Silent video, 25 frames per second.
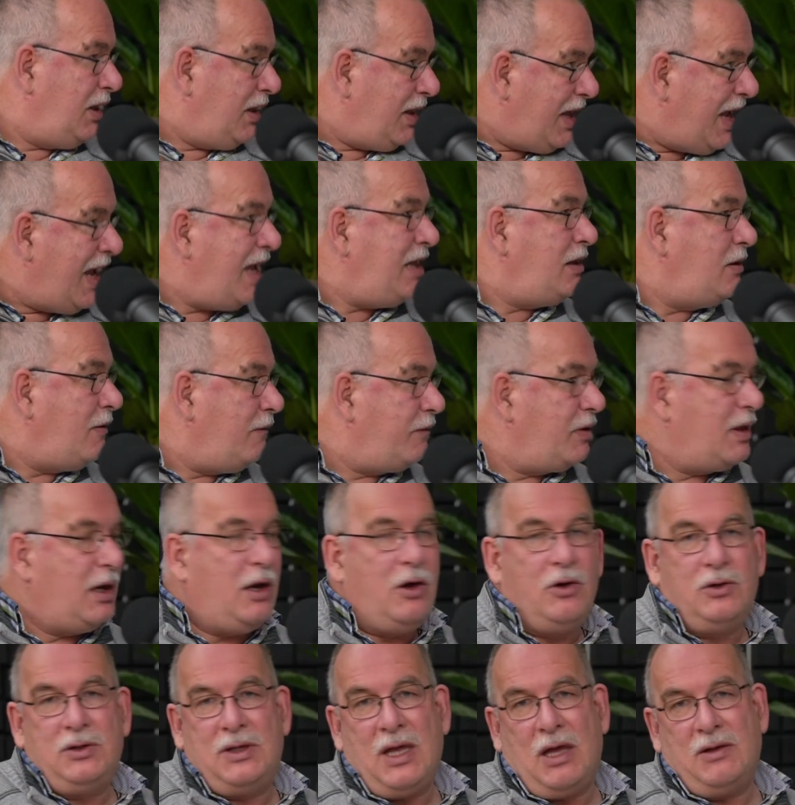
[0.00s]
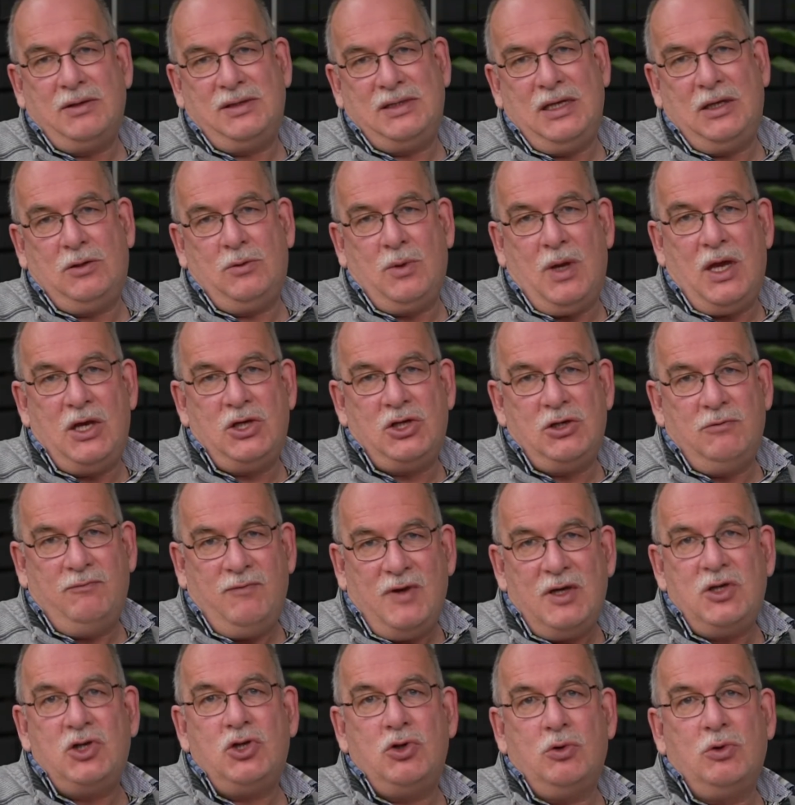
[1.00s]
the end of the lockdown situation,
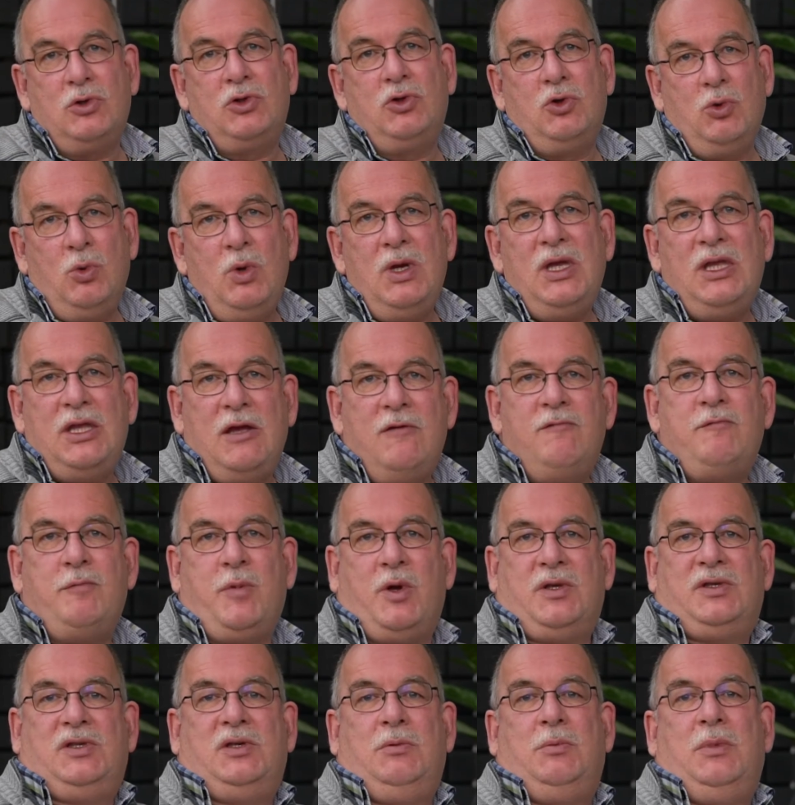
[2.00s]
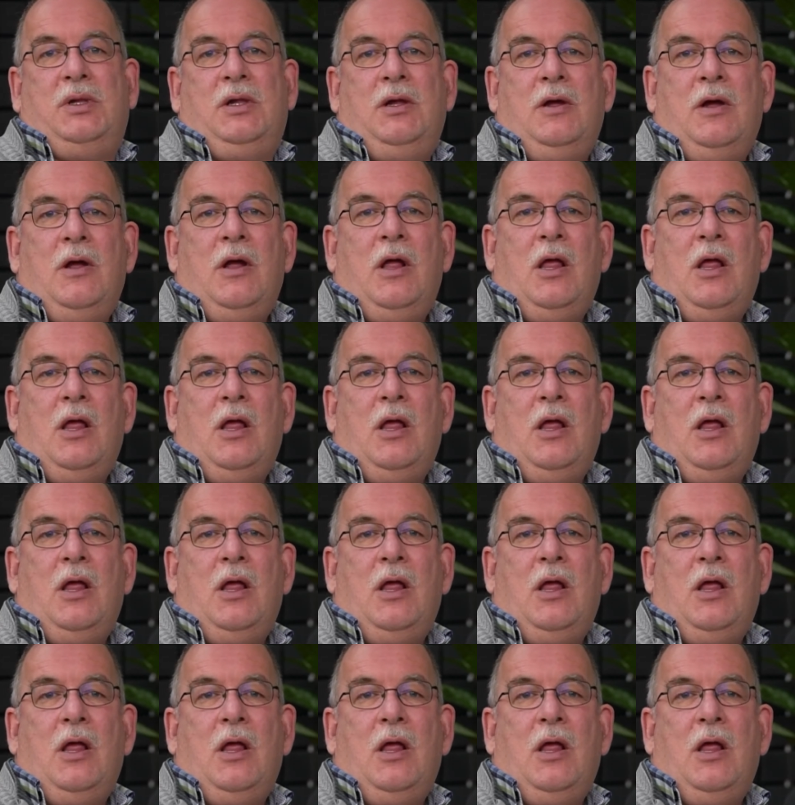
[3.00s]
we should do it if possible,